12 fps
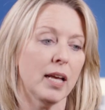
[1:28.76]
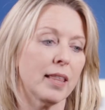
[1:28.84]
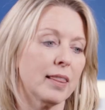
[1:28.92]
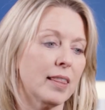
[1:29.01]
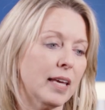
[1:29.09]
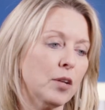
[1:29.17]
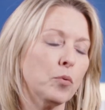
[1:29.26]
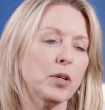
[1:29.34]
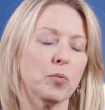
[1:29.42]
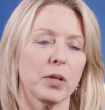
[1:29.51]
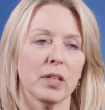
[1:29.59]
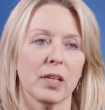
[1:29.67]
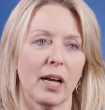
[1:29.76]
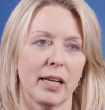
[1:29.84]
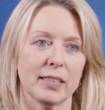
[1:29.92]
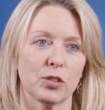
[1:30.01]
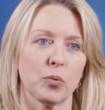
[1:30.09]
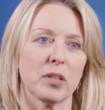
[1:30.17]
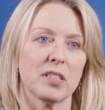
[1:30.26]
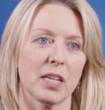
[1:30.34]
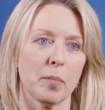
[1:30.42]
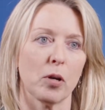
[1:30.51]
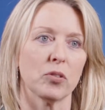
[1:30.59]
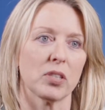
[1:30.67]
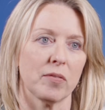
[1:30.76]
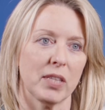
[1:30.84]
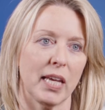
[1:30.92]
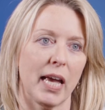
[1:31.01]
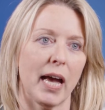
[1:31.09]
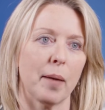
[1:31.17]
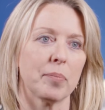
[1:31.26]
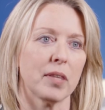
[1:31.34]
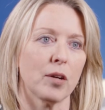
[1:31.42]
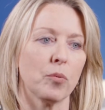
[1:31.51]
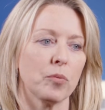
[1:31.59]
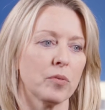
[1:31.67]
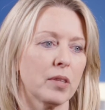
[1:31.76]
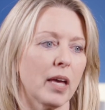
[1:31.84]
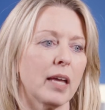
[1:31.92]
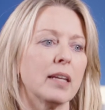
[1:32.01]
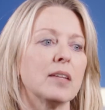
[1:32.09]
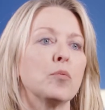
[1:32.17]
Then we realized with demos of the app that